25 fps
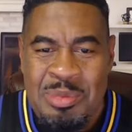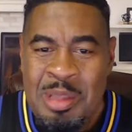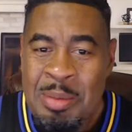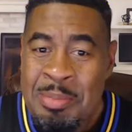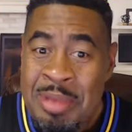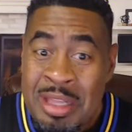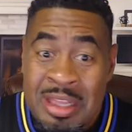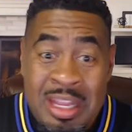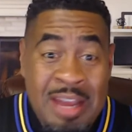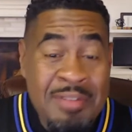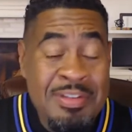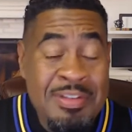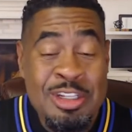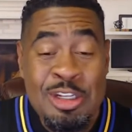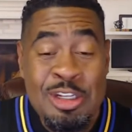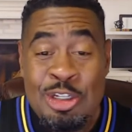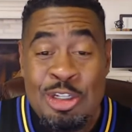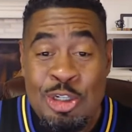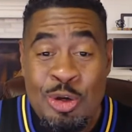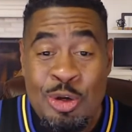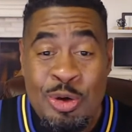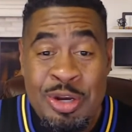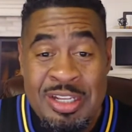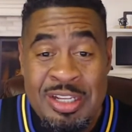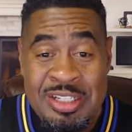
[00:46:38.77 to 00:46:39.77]
But love is a
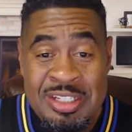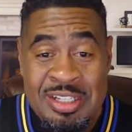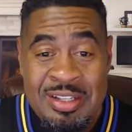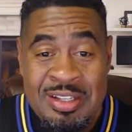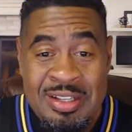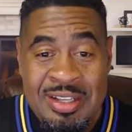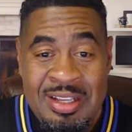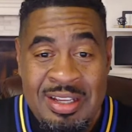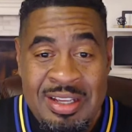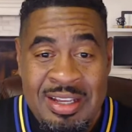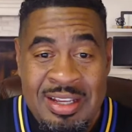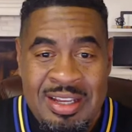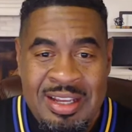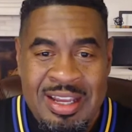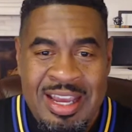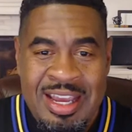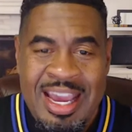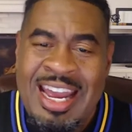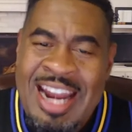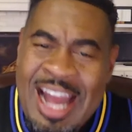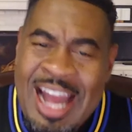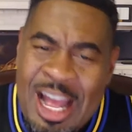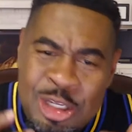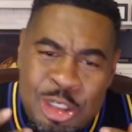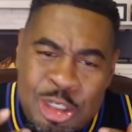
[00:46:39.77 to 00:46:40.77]
choice.
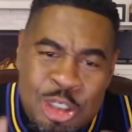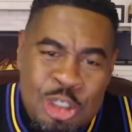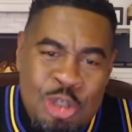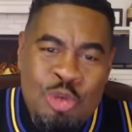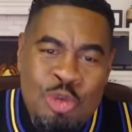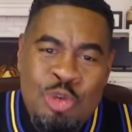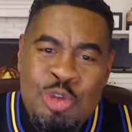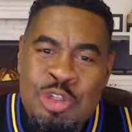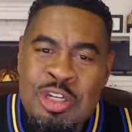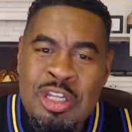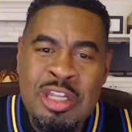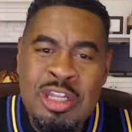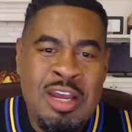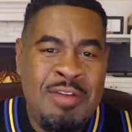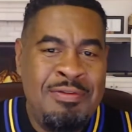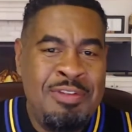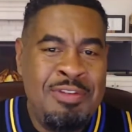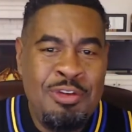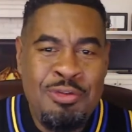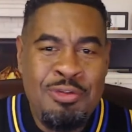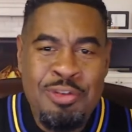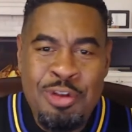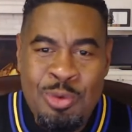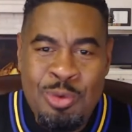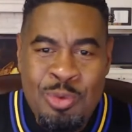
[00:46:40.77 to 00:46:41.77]
And I choose to love
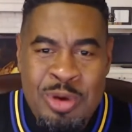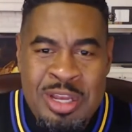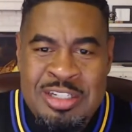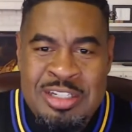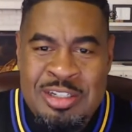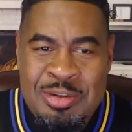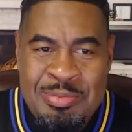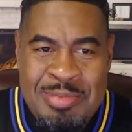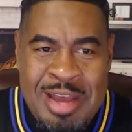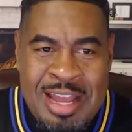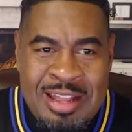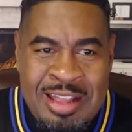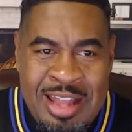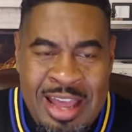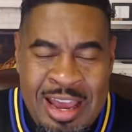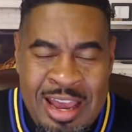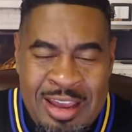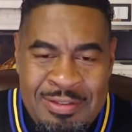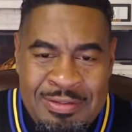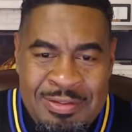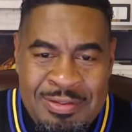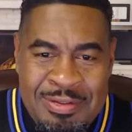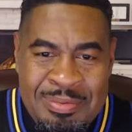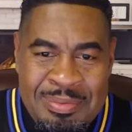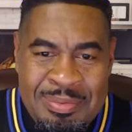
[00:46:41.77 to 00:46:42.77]
you for the rest of my life.